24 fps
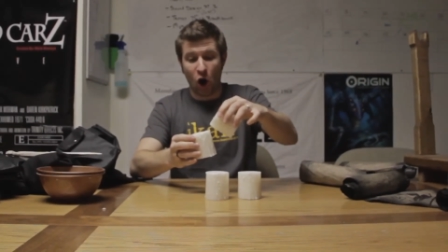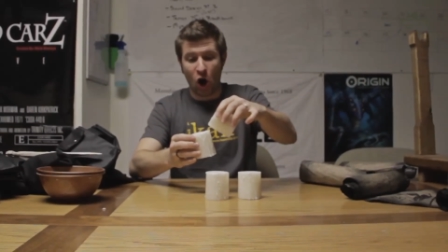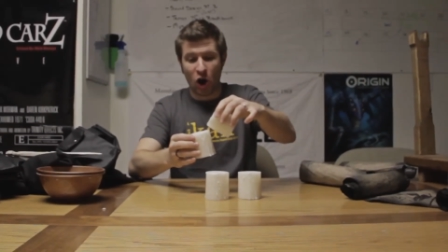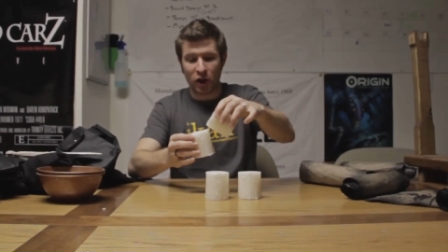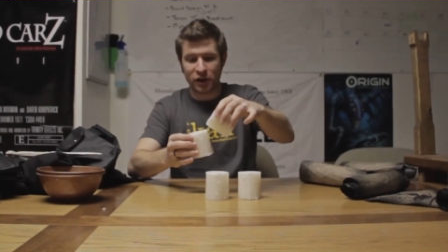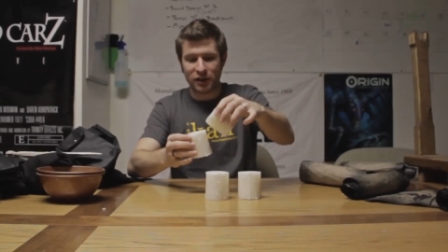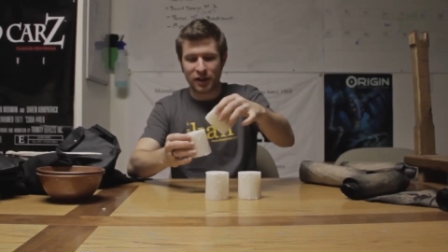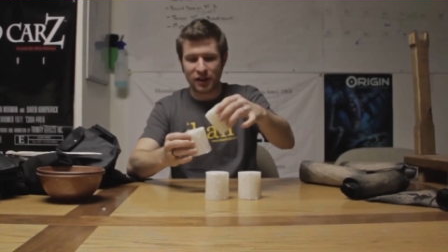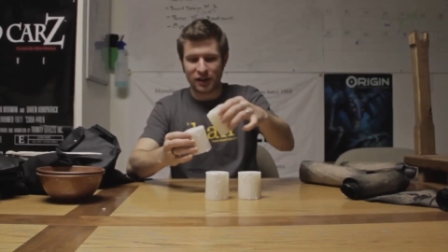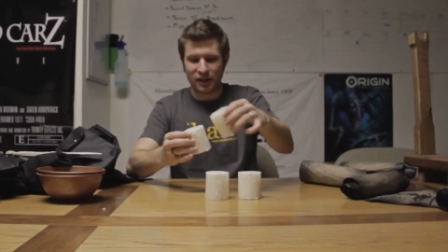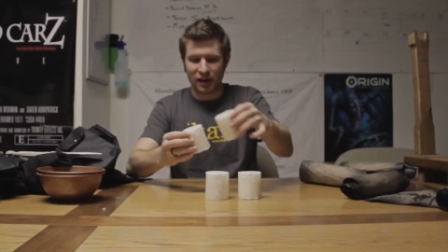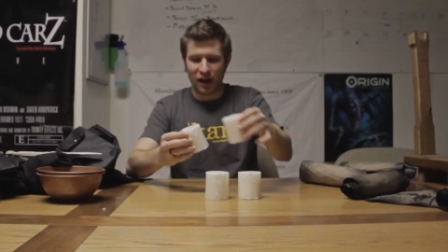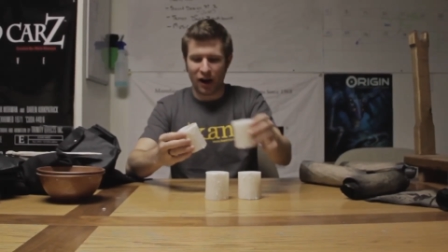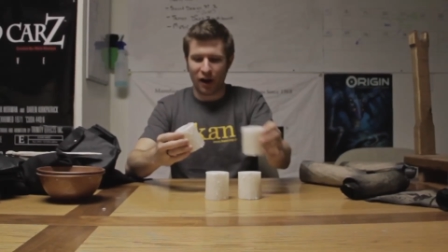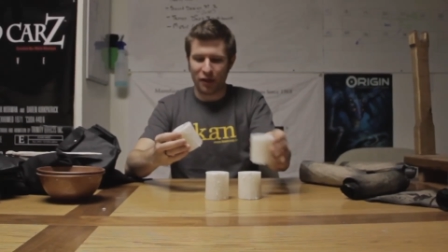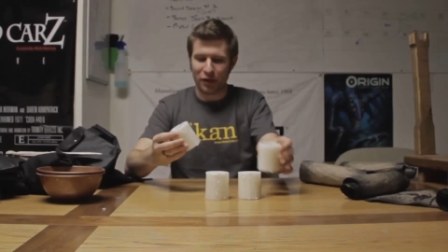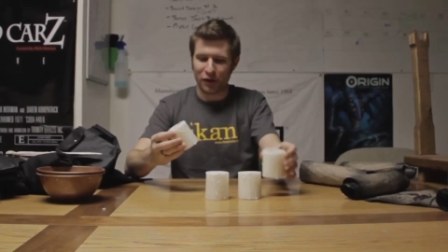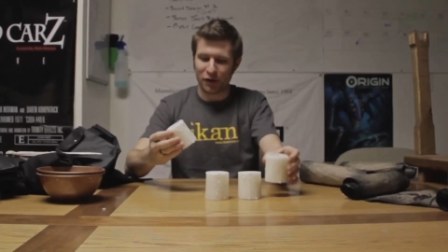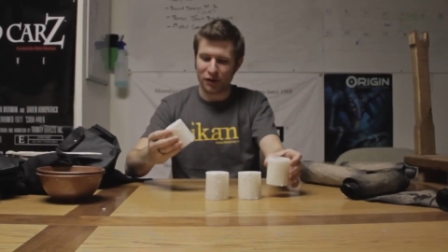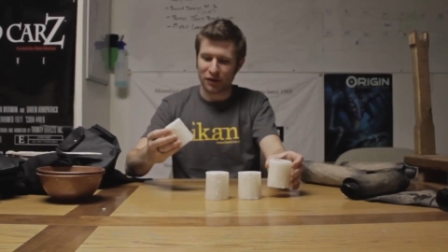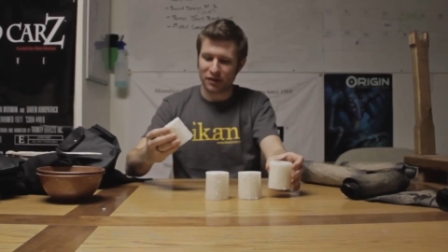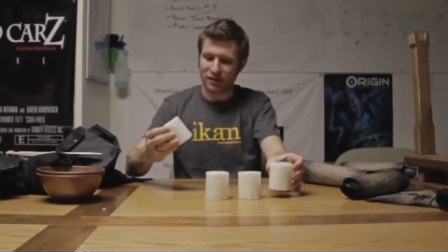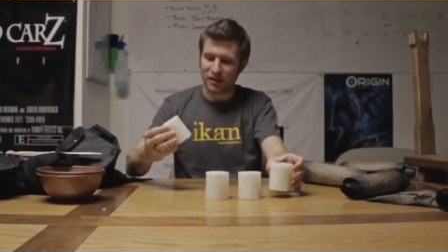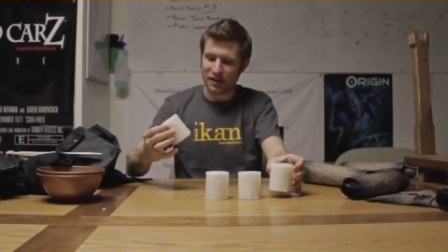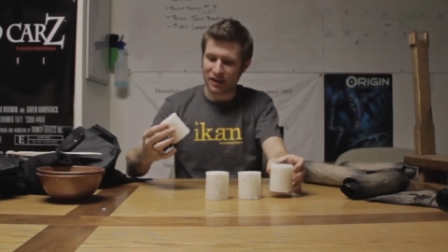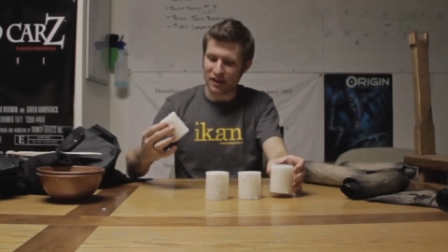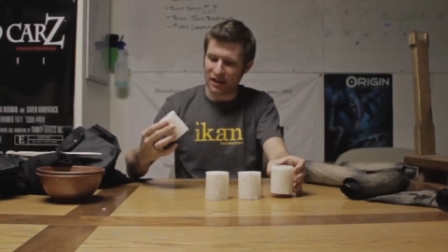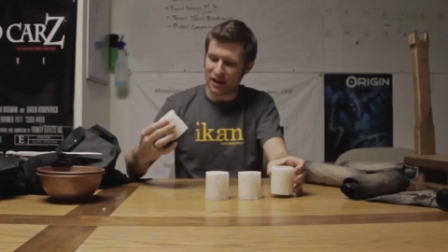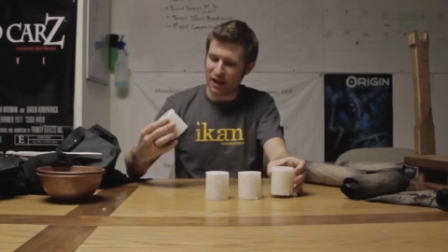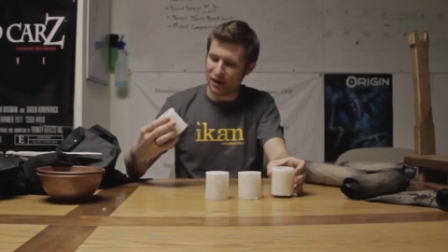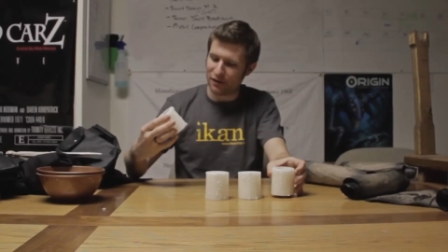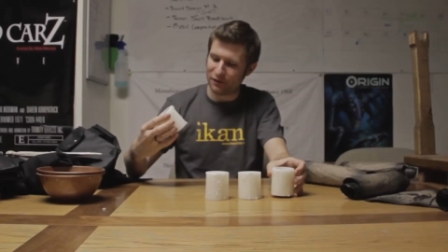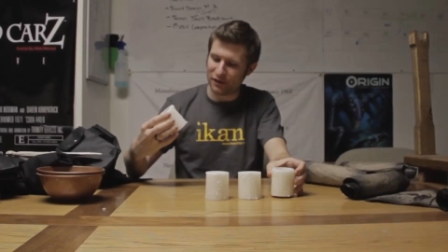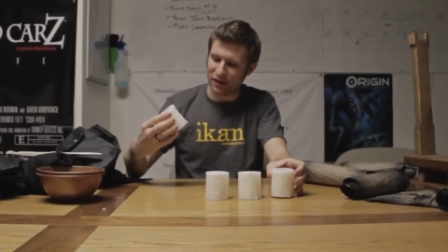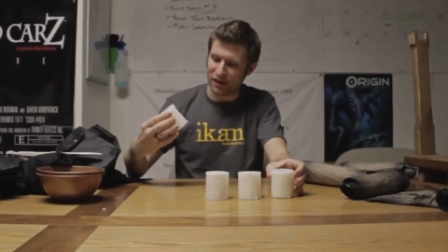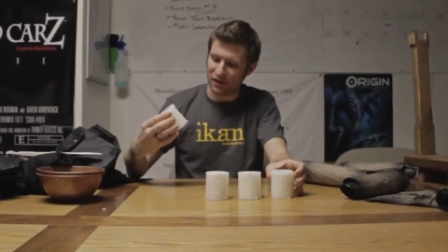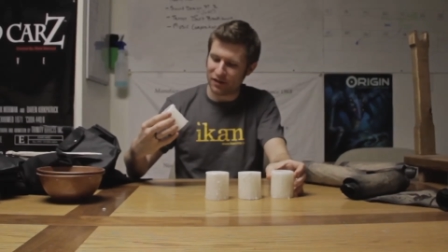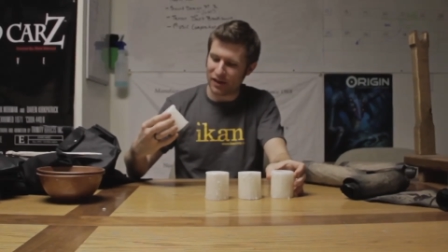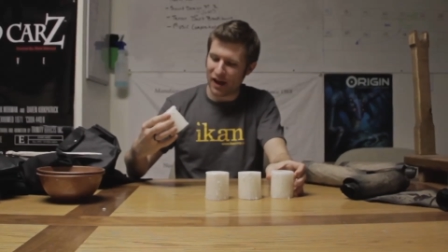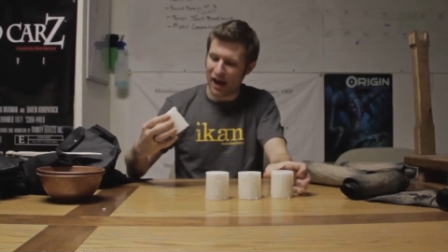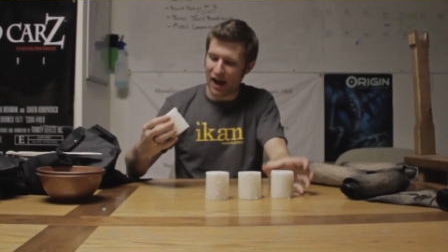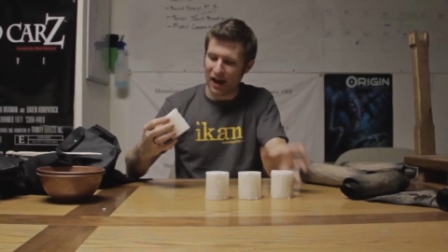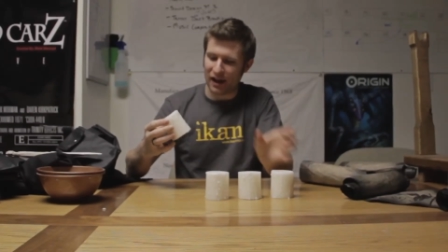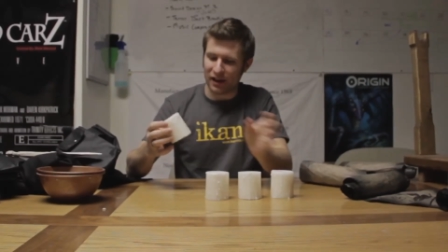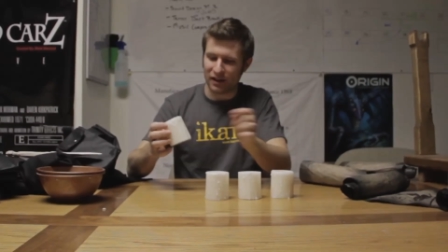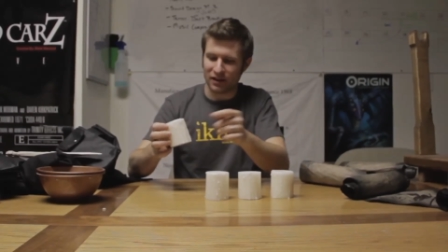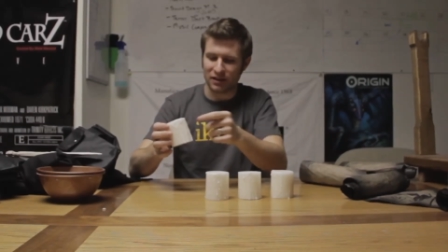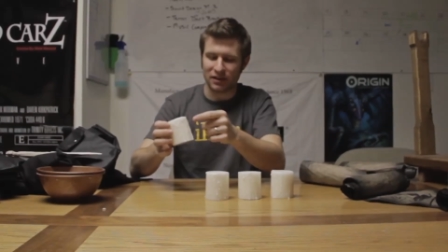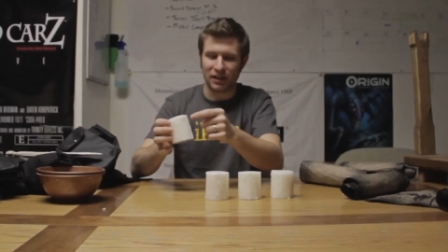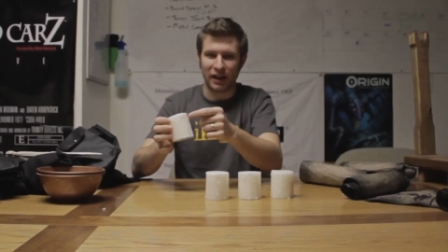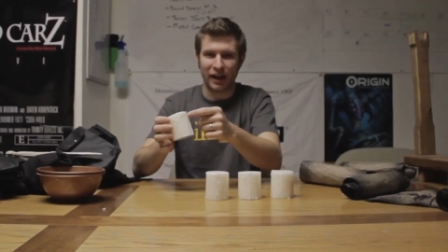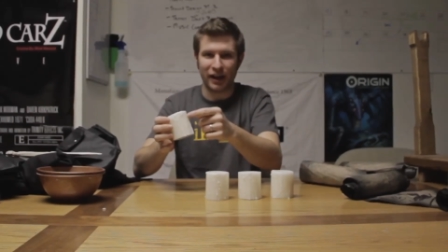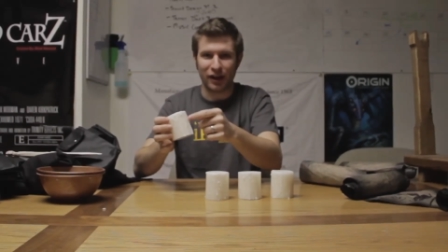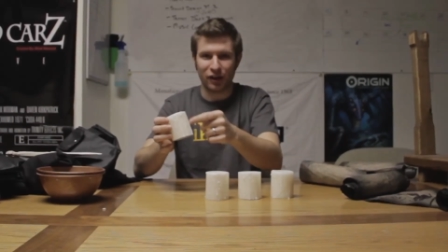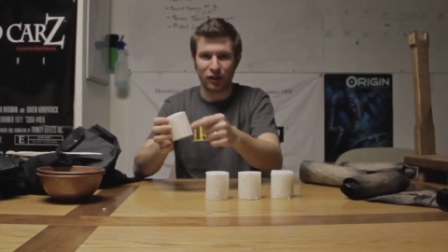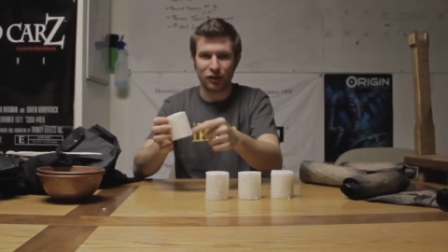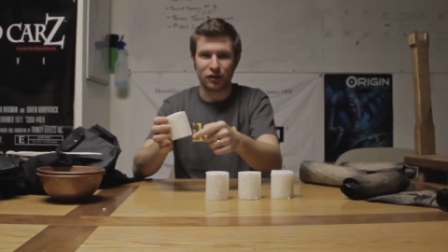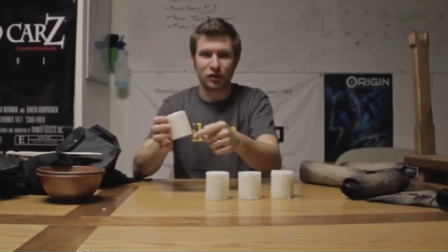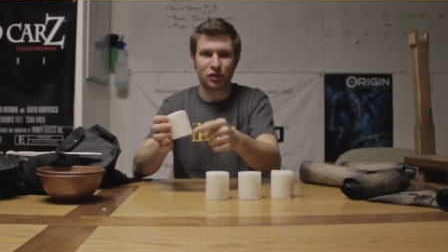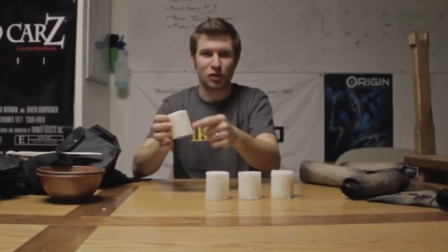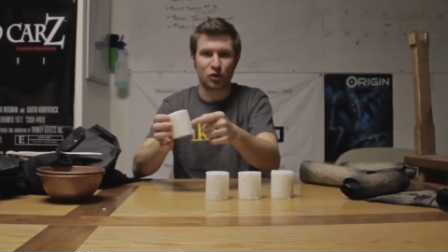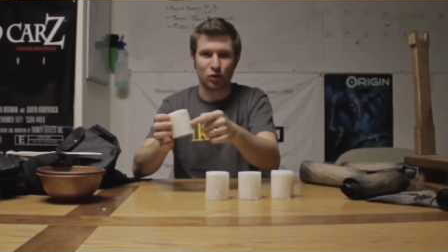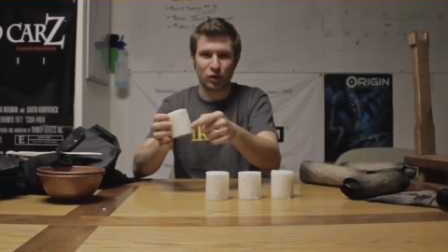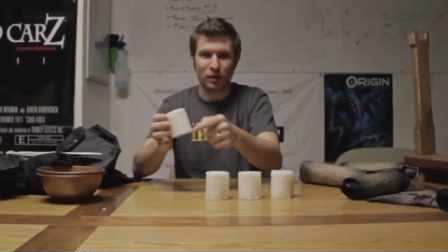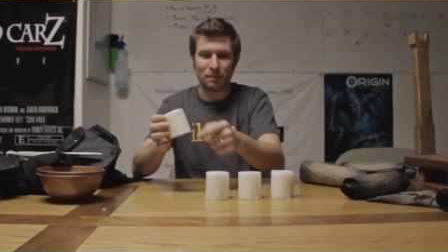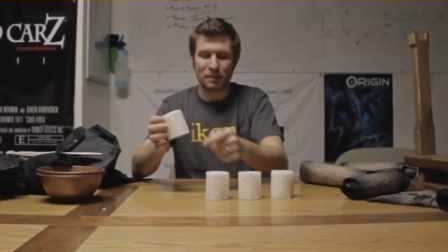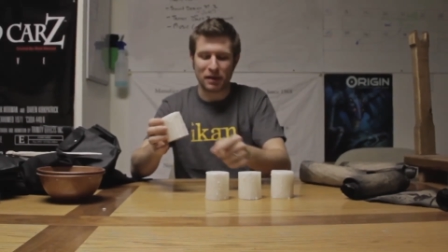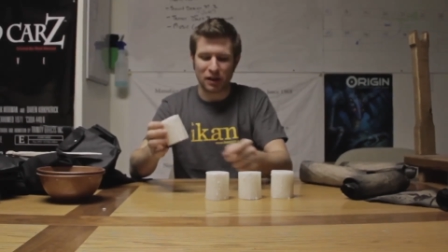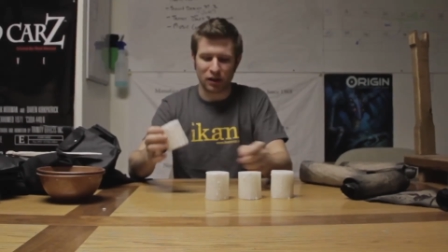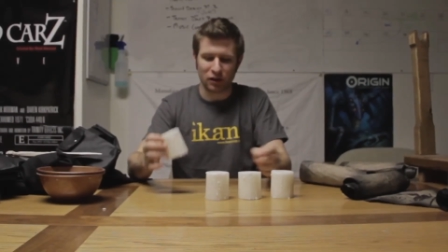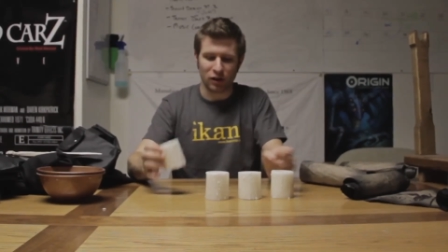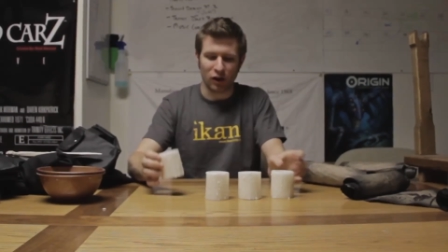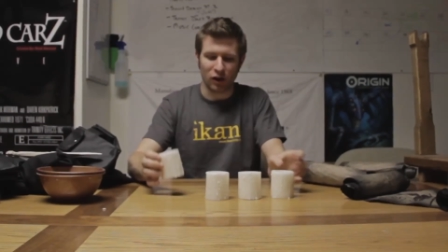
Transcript: onto the other to give it that layered drippy